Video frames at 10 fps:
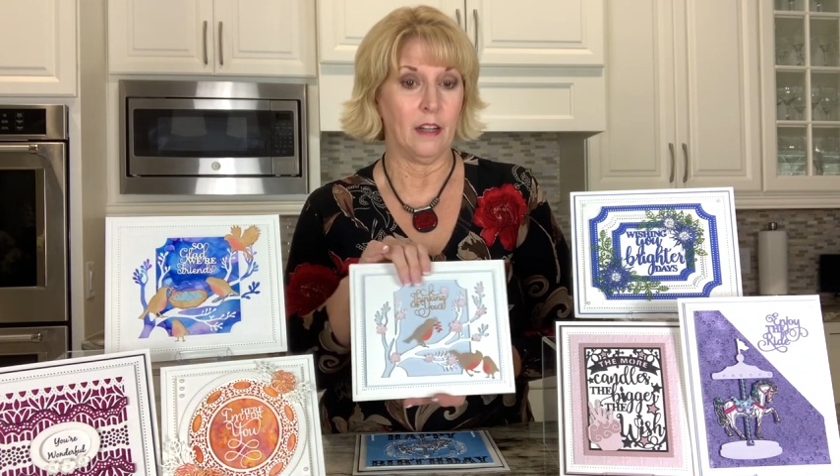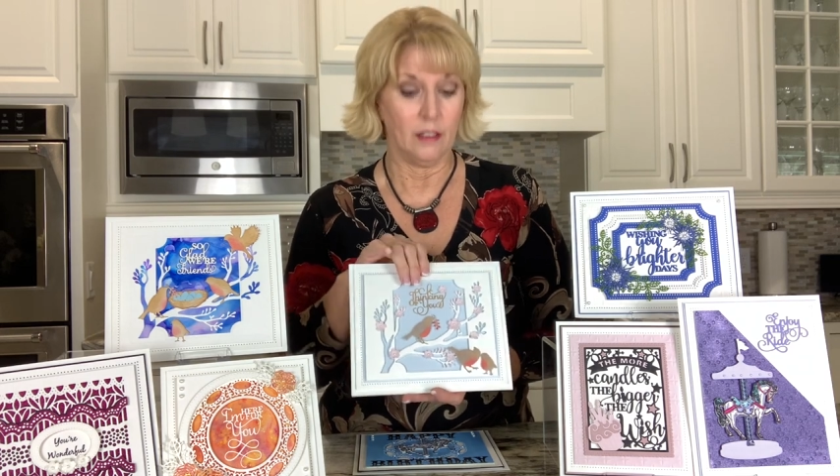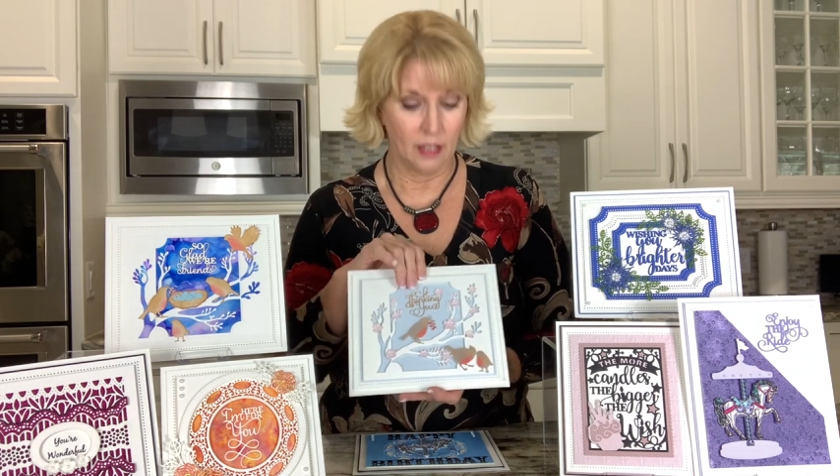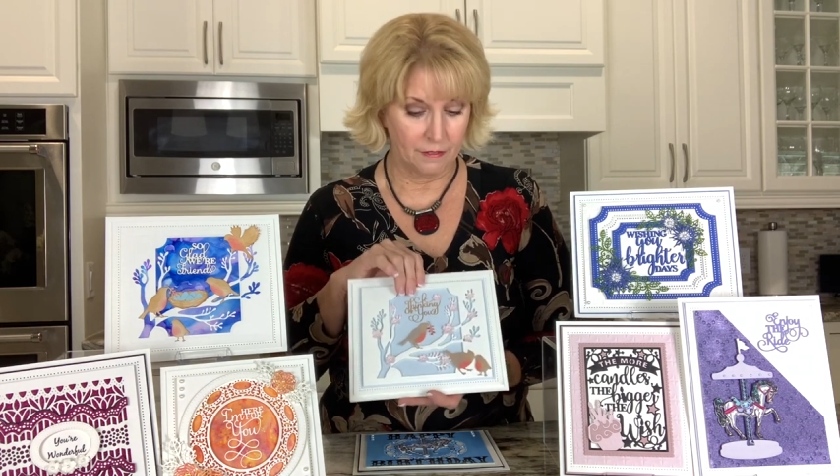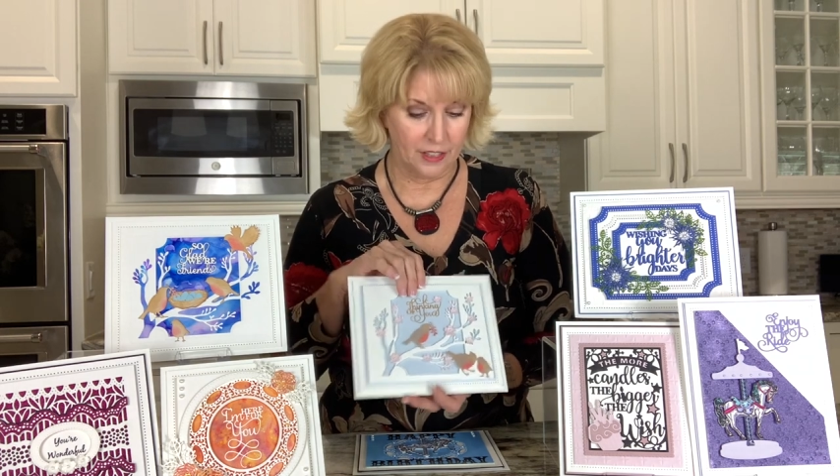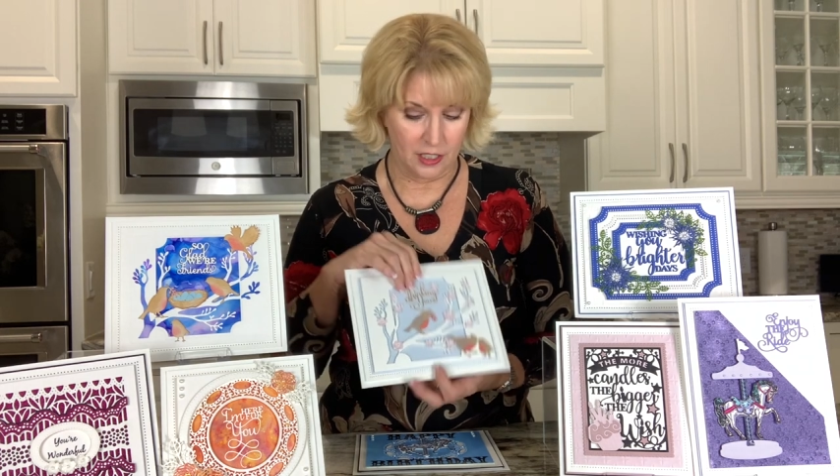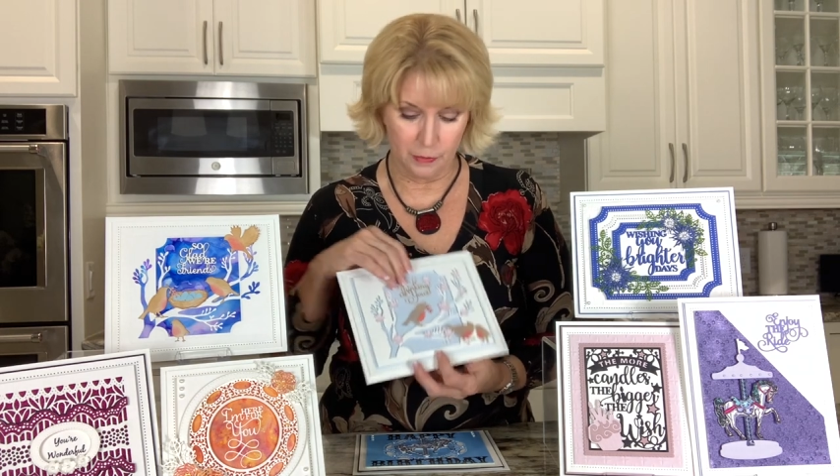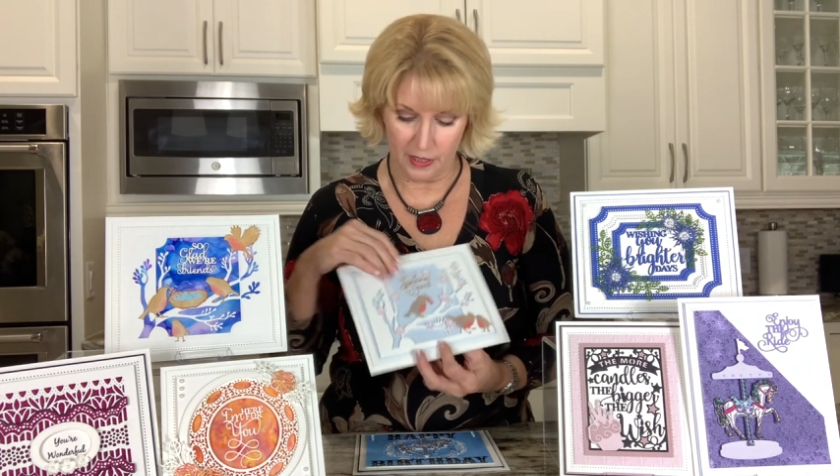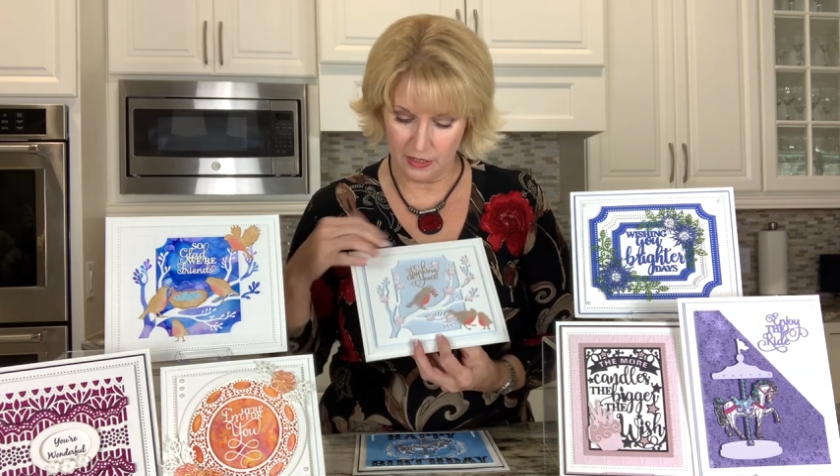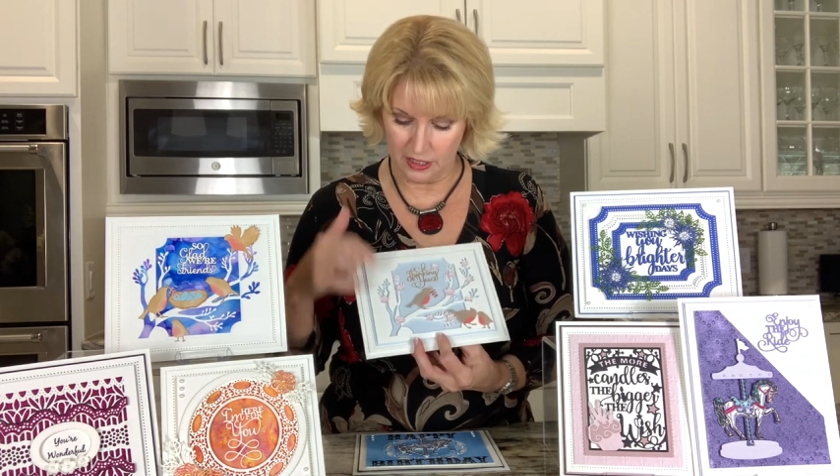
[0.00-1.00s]
Now I love this
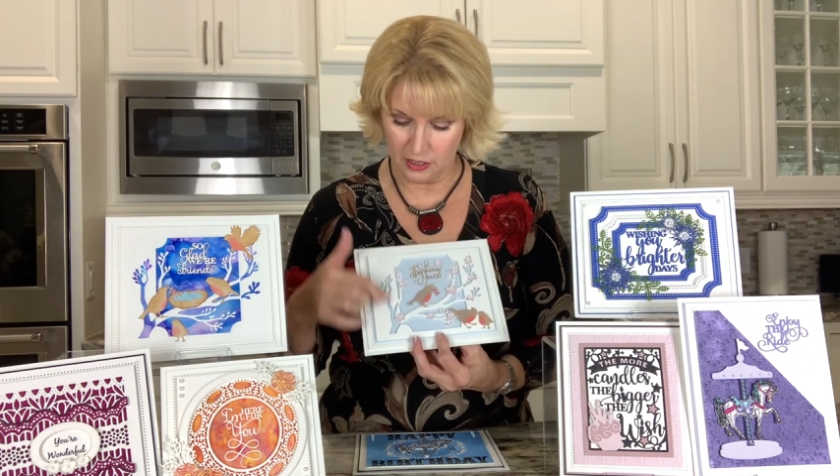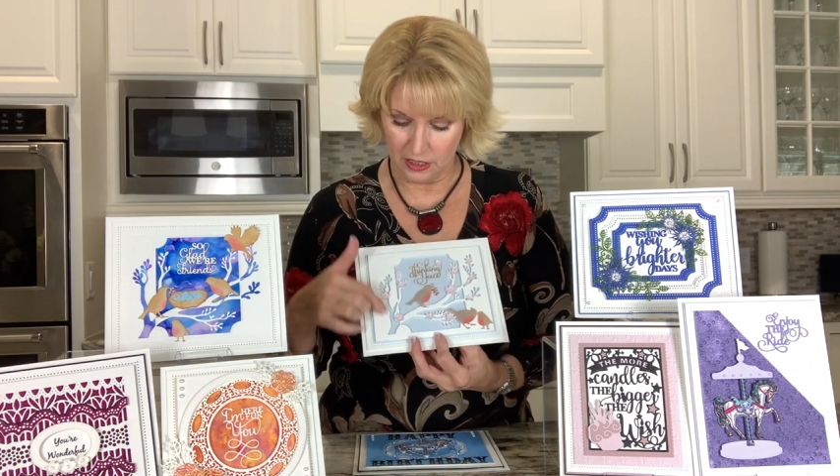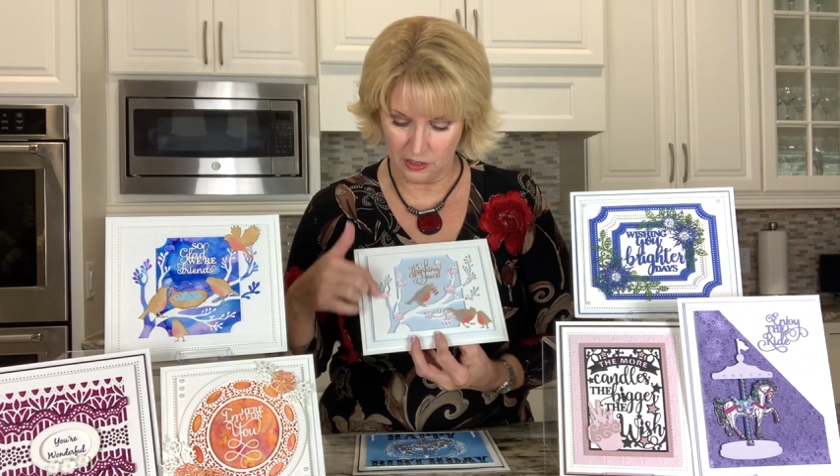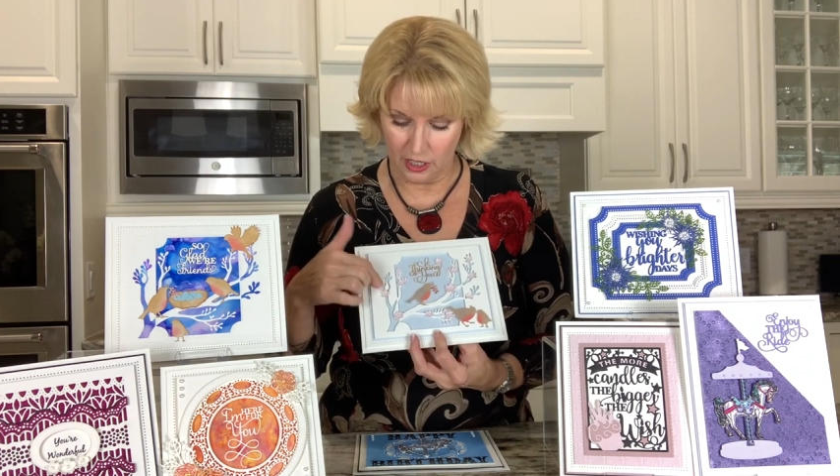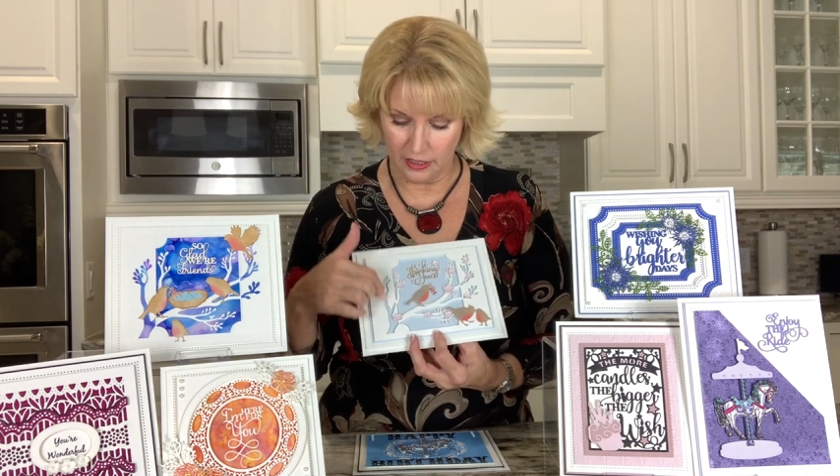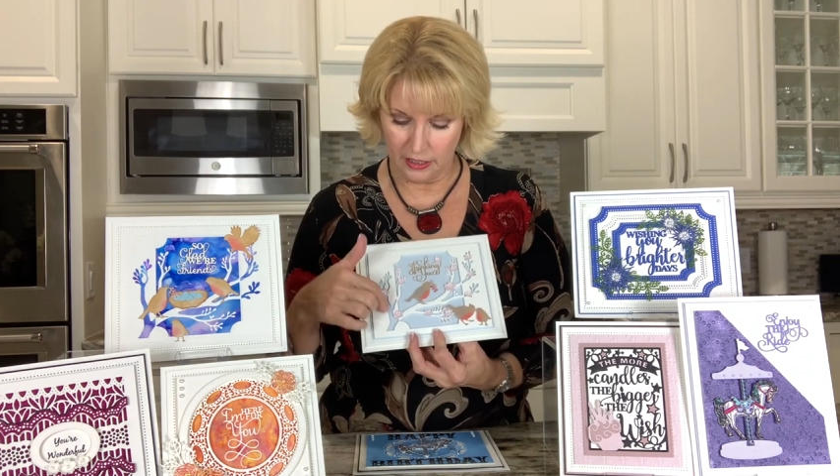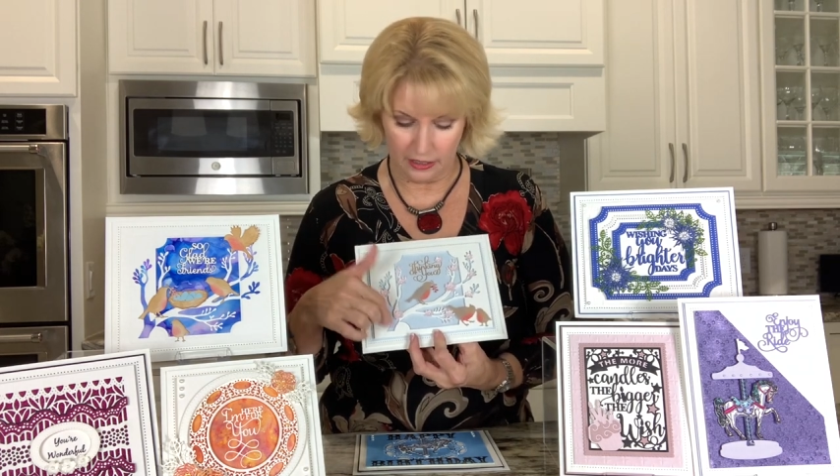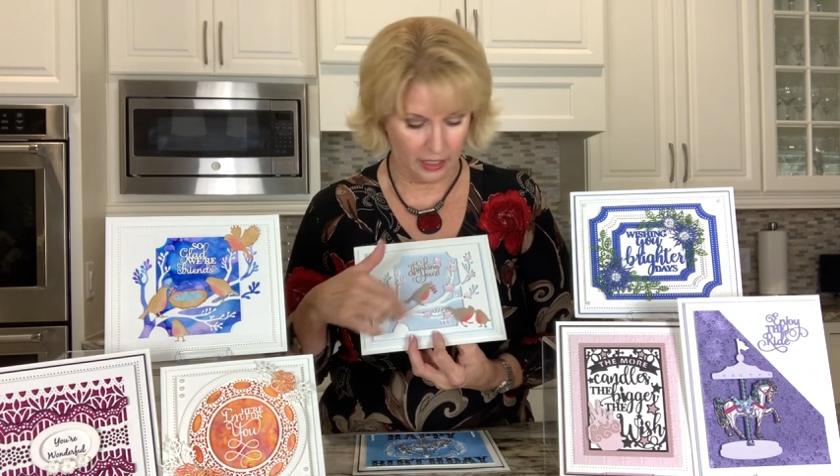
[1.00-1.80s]
because it's done in a